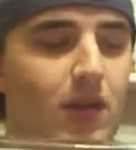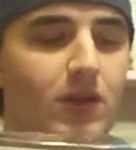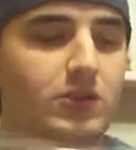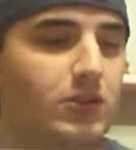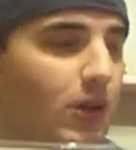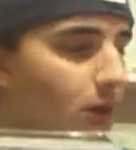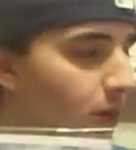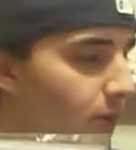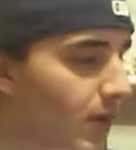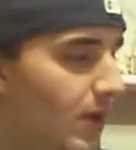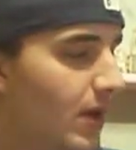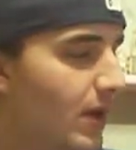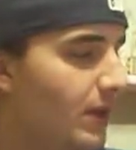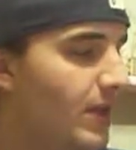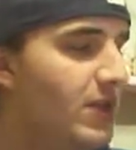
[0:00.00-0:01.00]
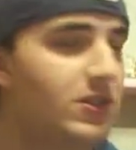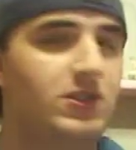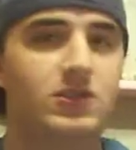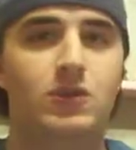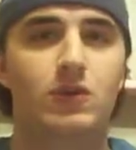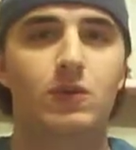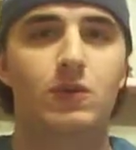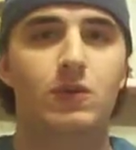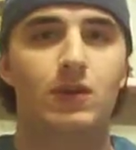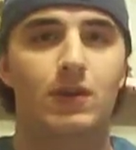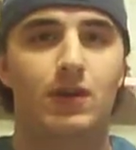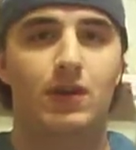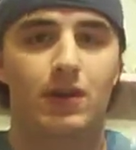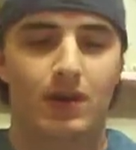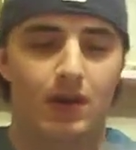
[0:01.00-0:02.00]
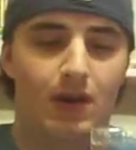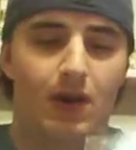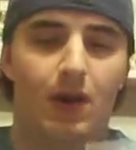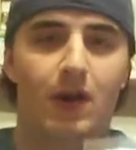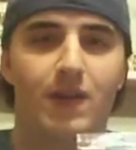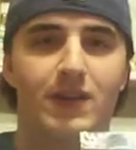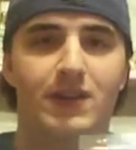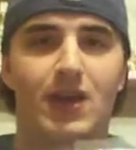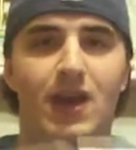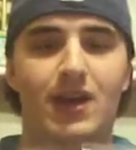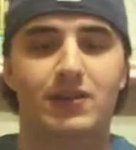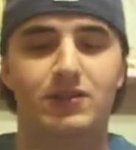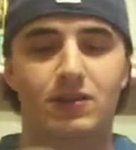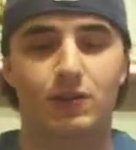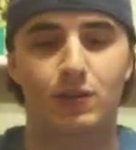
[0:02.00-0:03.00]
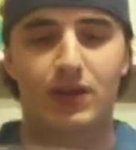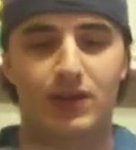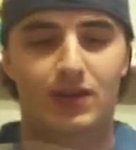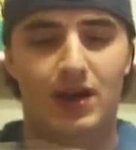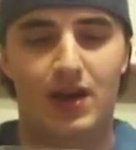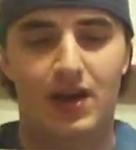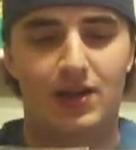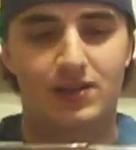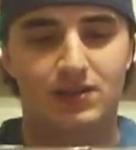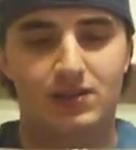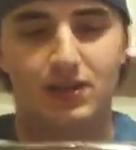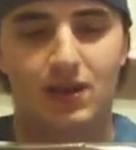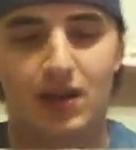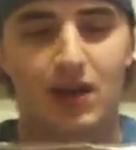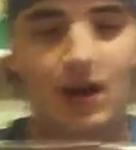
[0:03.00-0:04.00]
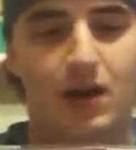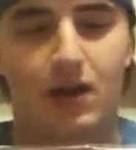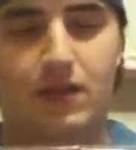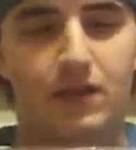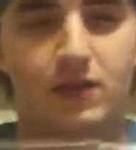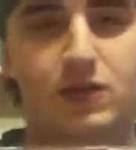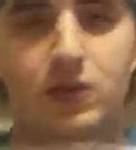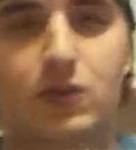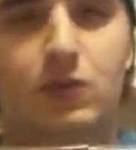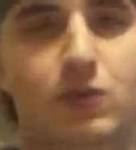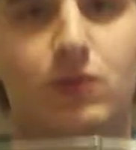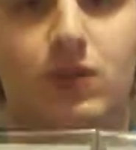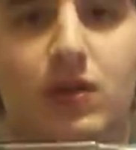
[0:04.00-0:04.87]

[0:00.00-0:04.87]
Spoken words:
So, these two are the ties of the week, guys. The two